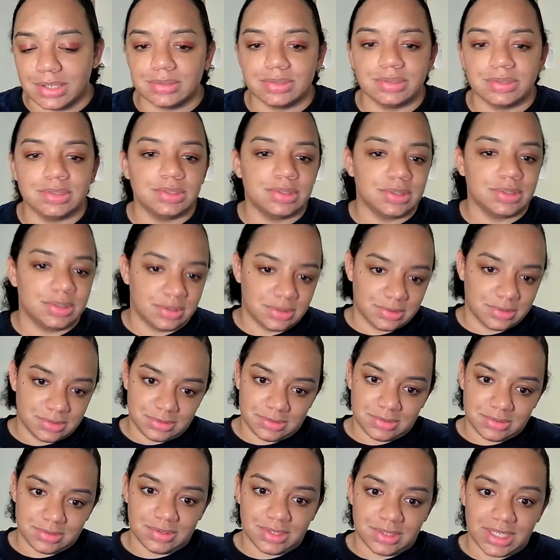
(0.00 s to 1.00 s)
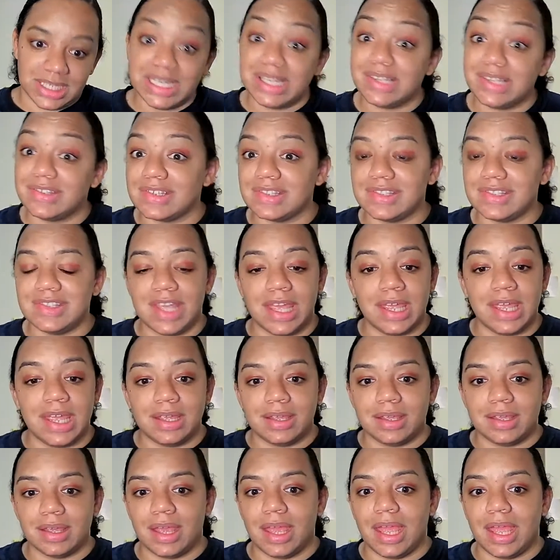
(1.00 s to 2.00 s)
It doesn't
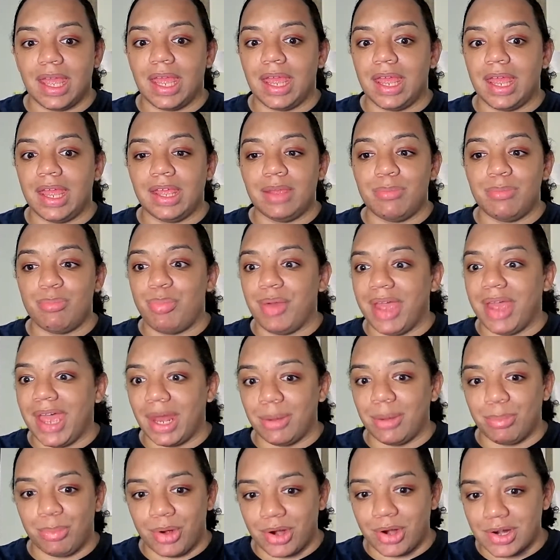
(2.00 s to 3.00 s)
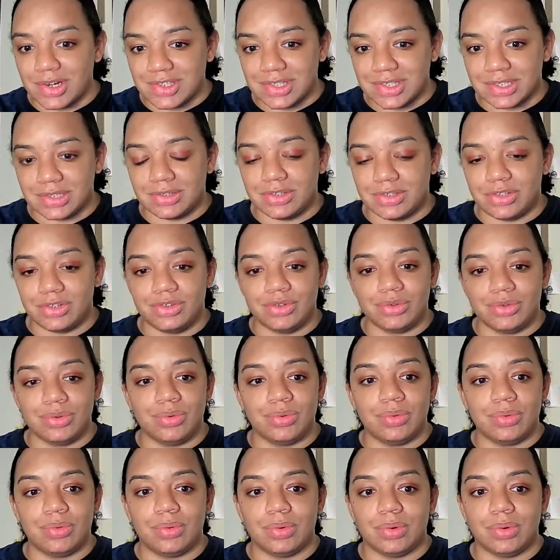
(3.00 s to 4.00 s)
take a bad person to
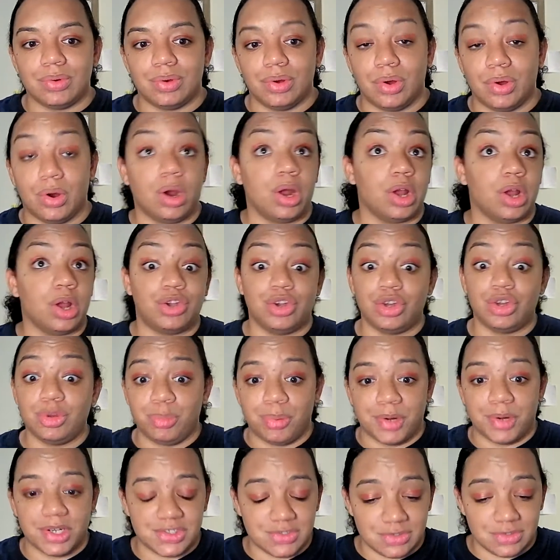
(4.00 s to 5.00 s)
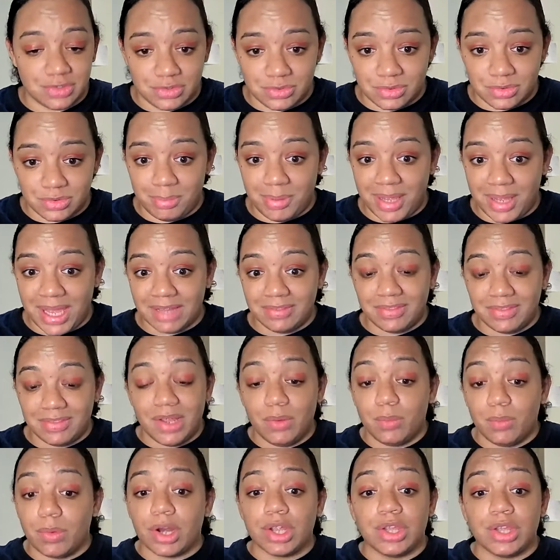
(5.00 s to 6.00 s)
do or a good person to do a bad
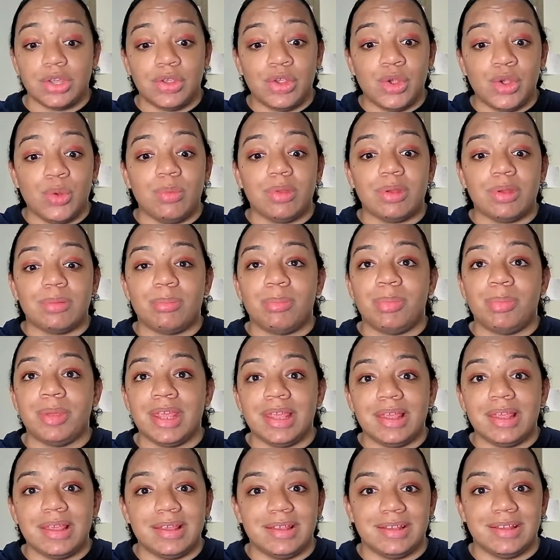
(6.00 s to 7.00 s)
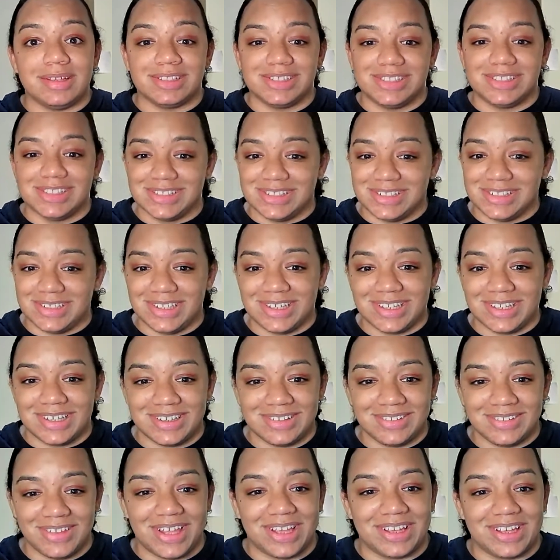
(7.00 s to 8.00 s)
thing. We're human beings.
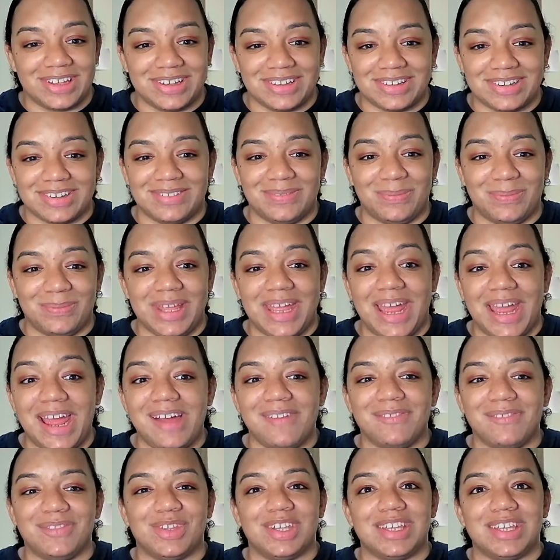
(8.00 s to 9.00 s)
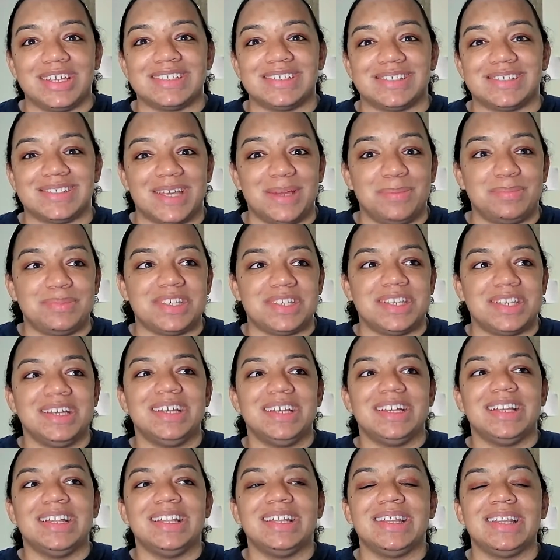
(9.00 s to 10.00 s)
Like we have to
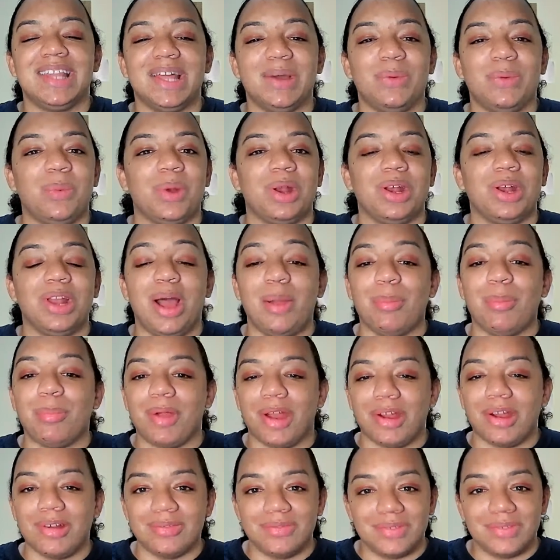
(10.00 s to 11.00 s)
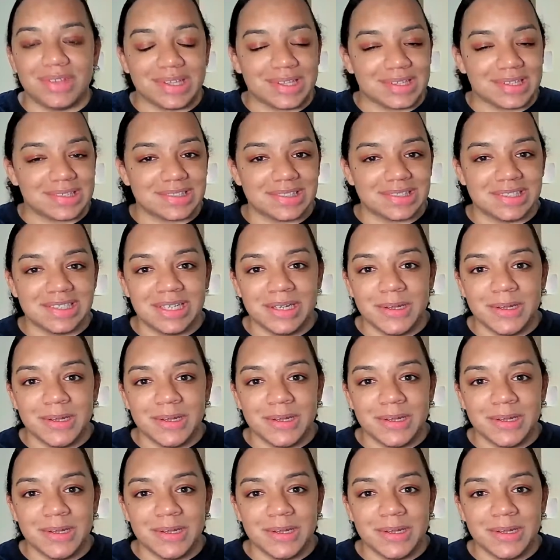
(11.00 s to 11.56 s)
accept that we're not perfect.